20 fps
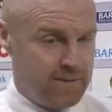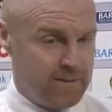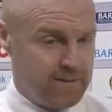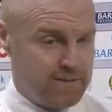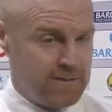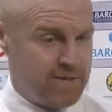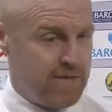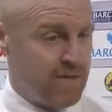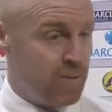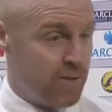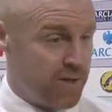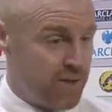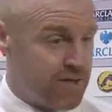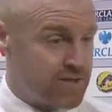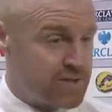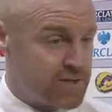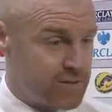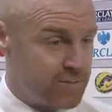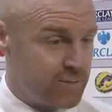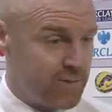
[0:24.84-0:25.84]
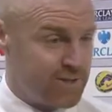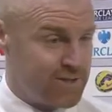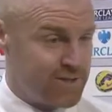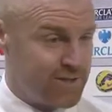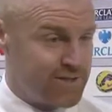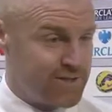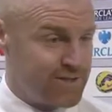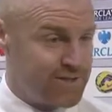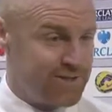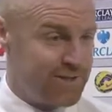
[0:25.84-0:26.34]
to deal with us, which
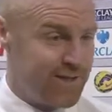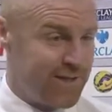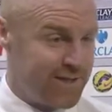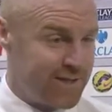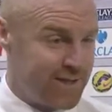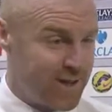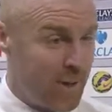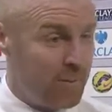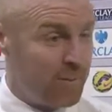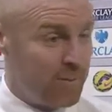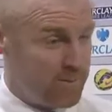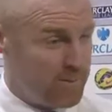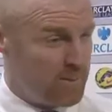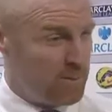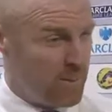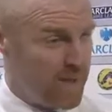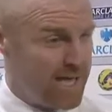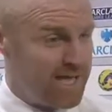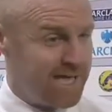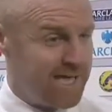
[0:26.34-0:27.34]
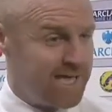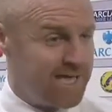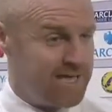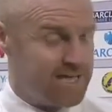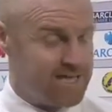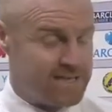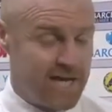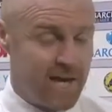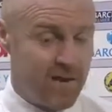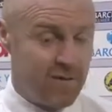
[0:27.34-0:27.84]
is a compliment weirdly in
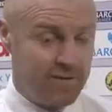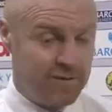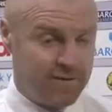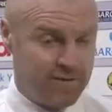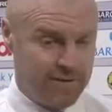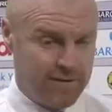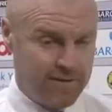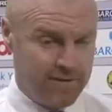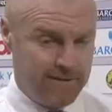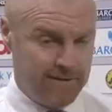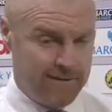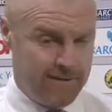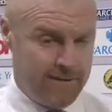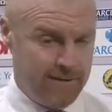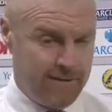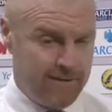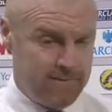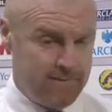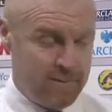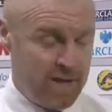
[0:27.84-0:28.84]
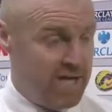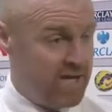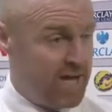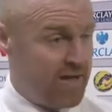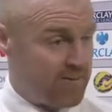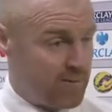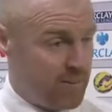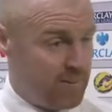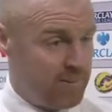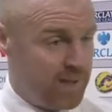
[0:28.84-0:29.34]
itself. But
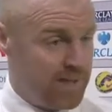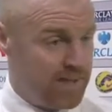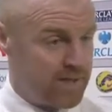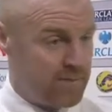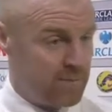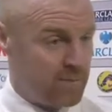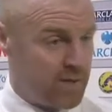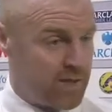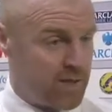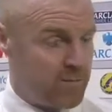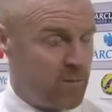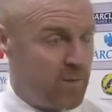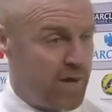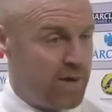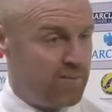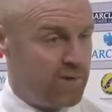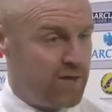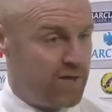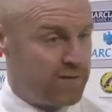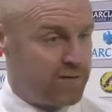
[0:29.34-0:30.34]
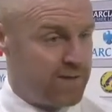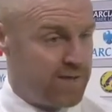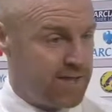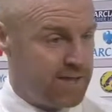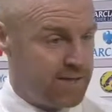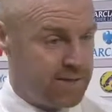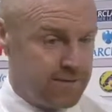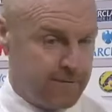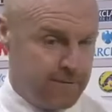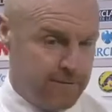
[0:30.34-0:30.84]
inevitably we come away with nothing,
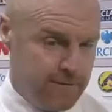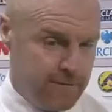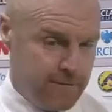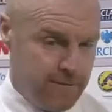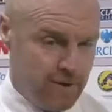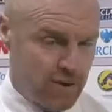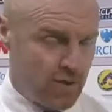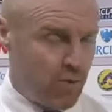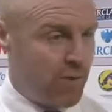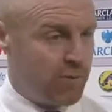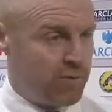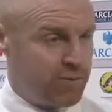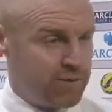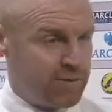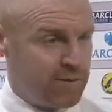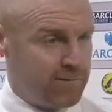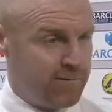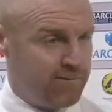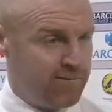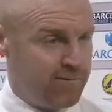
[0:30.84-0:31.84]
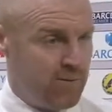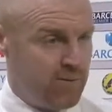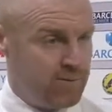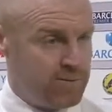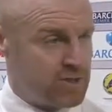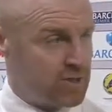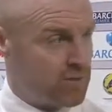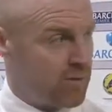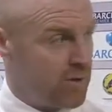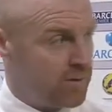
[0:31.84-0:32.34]
and growth in the
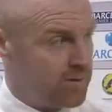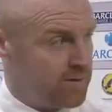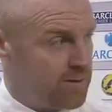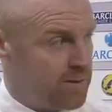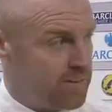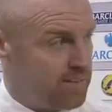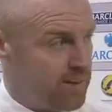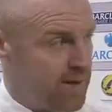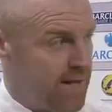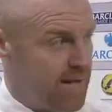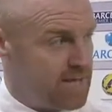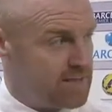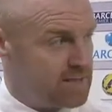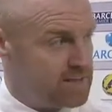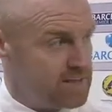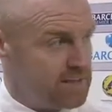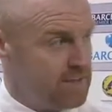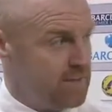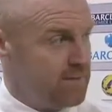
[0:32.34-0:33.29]
performance, growth in the players,